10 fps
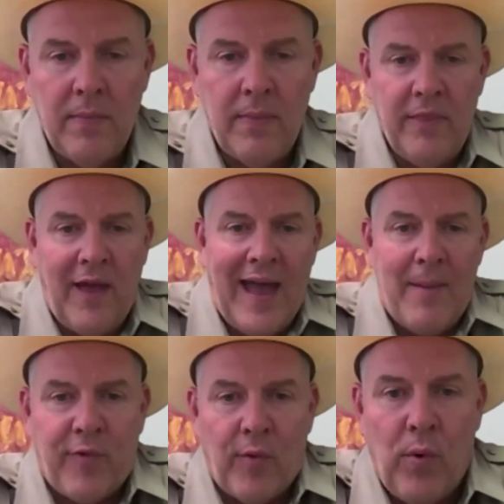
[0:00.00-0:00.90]
outdoor
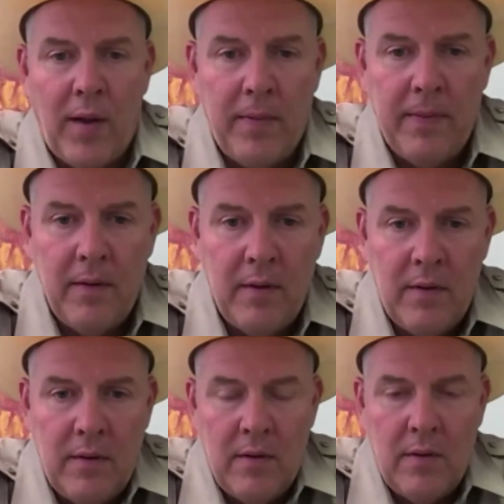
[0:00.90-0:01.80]
annual, and then
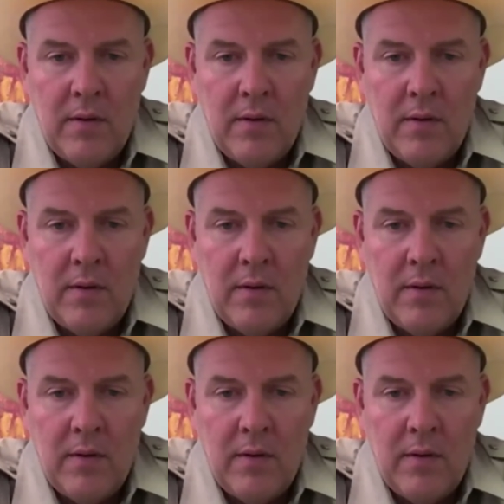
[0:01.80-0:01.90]
from there